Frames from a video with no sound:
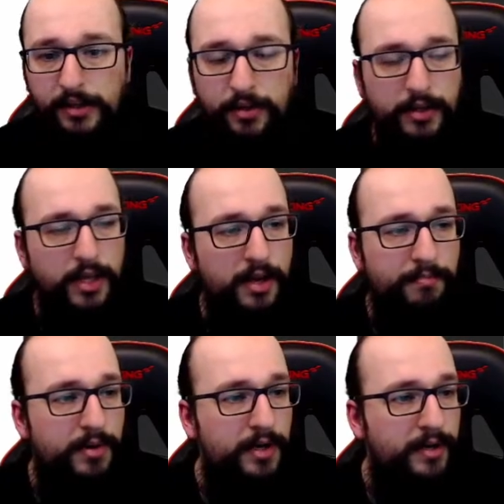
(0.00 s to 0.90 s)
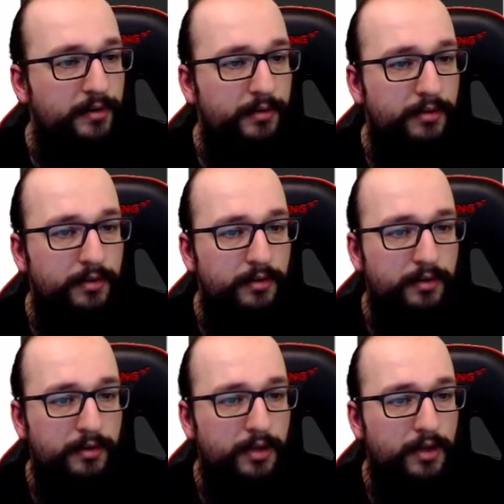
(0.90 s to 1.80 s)
looked it up, but,
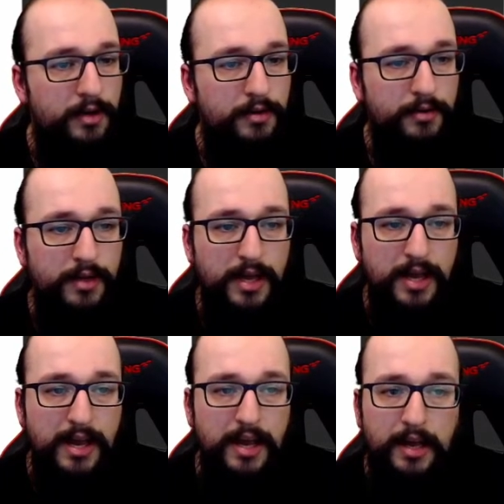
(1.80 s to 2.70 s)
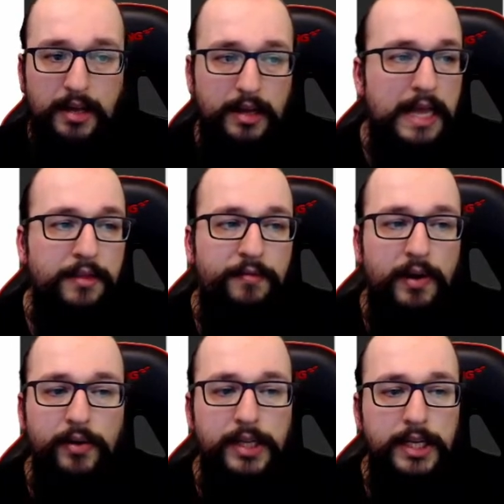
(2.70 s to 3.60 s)
you know, at the
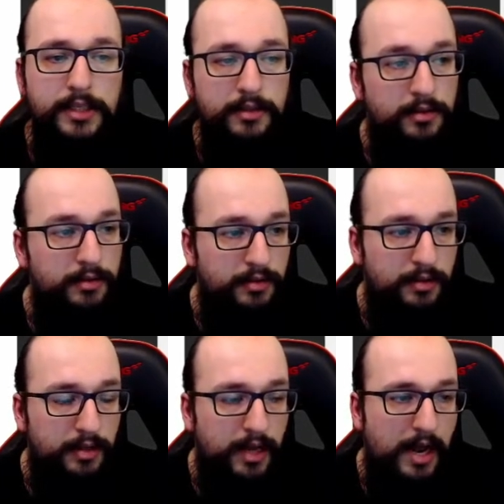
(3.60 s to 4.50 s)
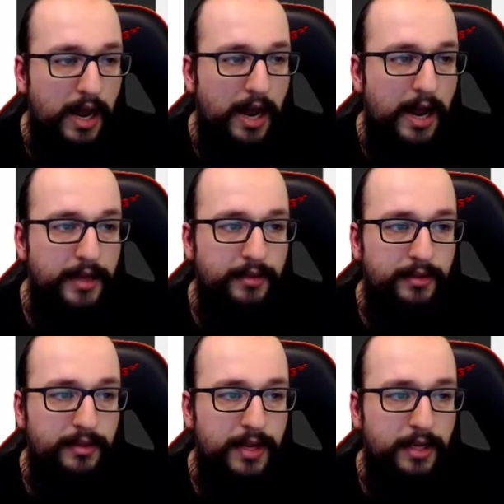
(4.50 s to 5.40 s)
very least, I
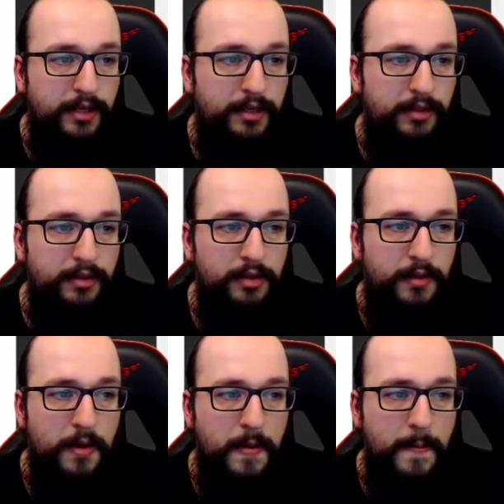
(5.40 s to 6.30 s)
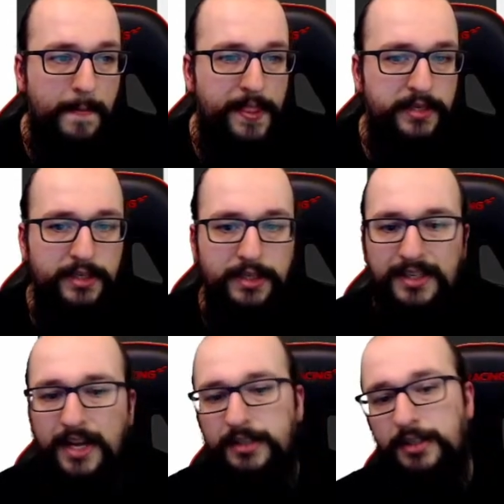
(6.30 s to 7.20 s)
think the
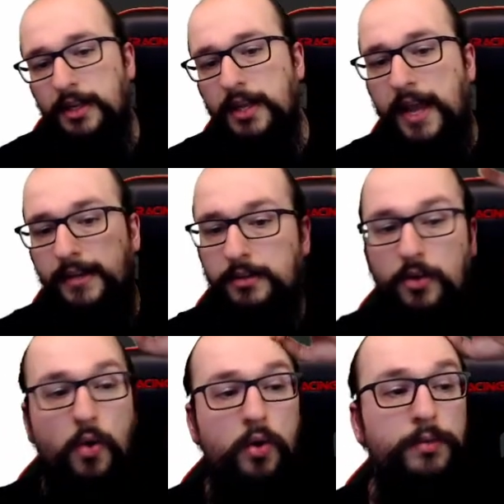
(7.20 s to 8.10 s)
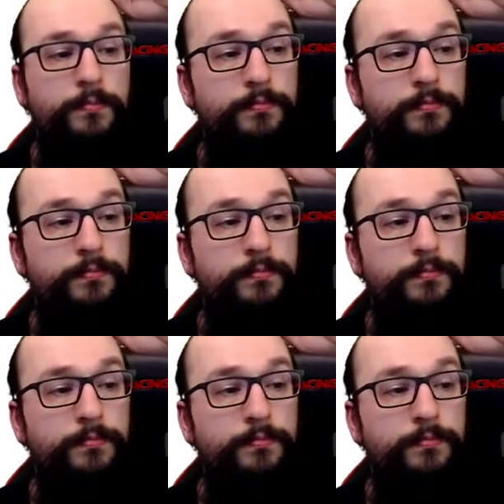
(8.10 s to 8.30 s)
success in Accent Core